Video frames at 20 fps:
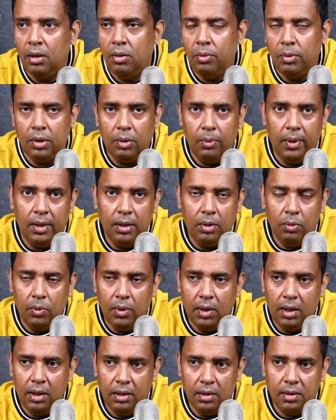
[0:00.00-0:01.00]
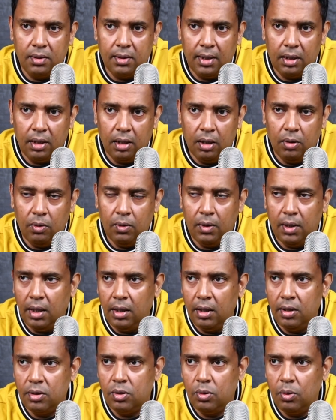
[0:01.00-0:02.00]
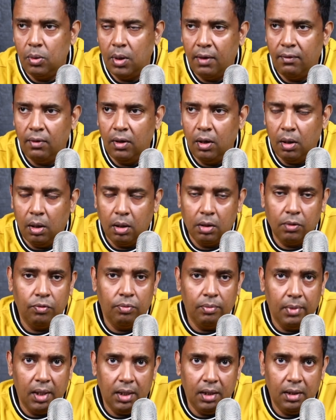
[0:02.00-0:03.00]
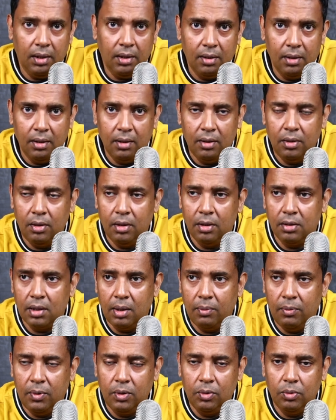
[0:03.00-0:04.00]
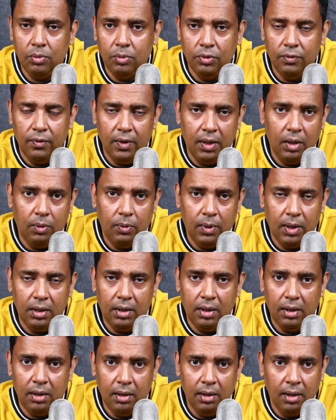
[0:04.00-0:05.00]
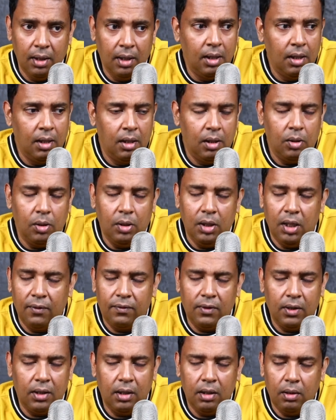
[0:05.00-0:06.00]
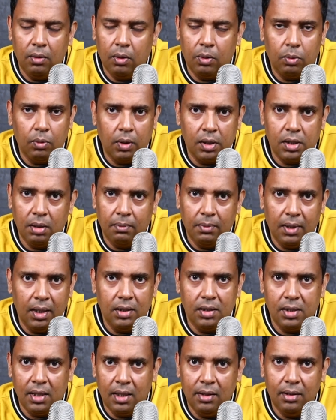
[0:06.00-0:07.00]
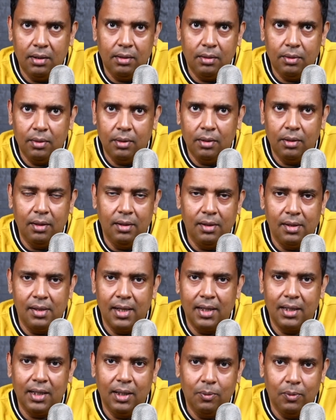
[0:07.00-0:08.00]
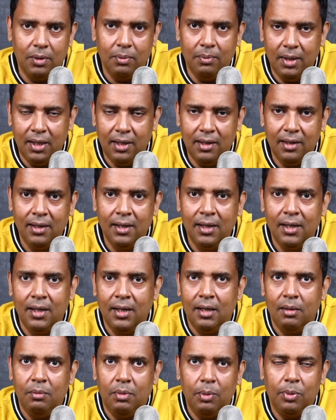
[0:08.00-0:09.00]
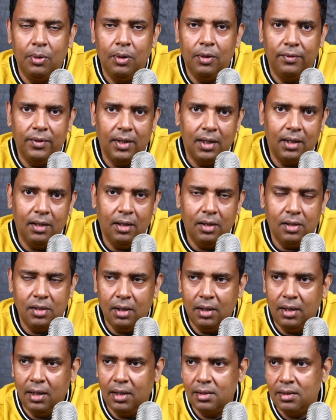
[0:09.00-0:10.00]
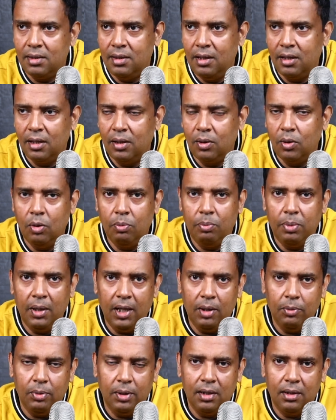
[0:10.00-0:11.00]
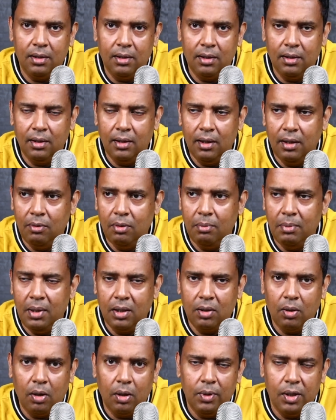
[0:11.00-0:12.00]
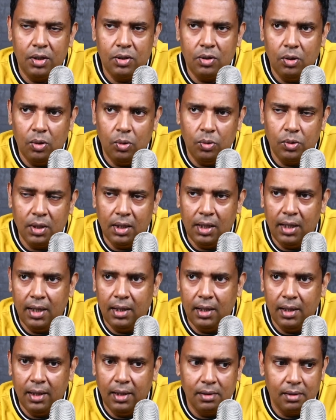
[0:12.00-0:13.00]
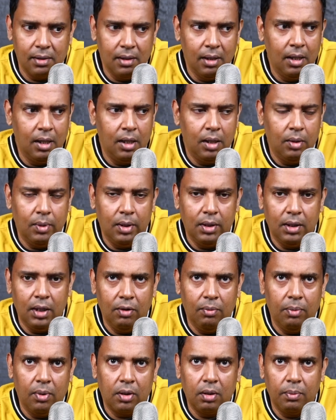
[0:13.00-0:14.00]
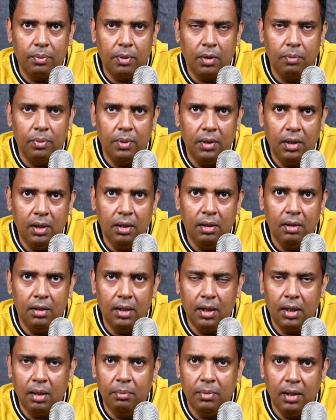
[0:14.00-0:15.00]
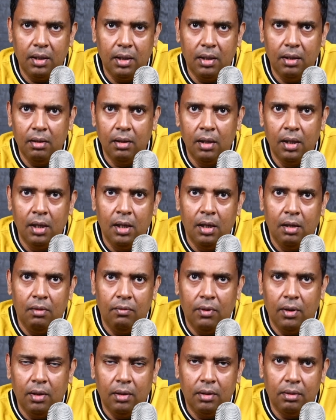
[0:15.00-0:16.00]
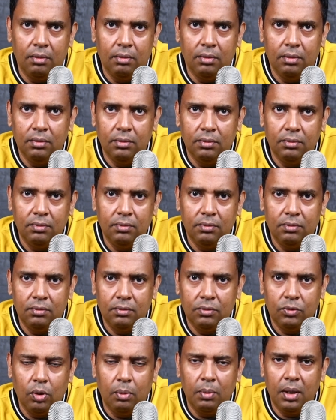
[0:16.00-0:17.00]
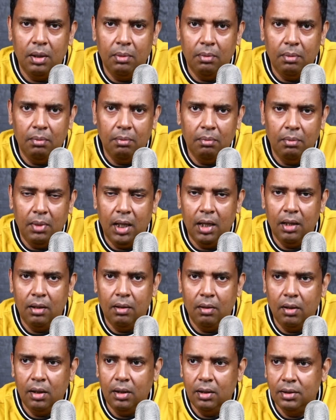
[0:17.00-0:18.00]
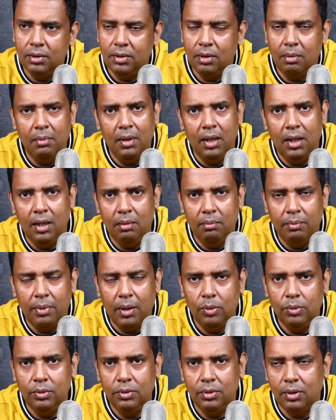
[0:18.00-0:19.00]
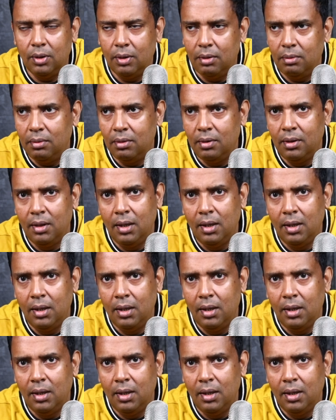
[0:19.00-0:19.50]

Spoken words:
With the way the world is right now, unless you have a lot of money, you're someone who's very wealthy, you're definitely not watching my channel or interacting with me. People of that nature, yes, they can go play with it, and they will make always news and headlines where they have bought a property like Ambani for so many million dollars or million pounds or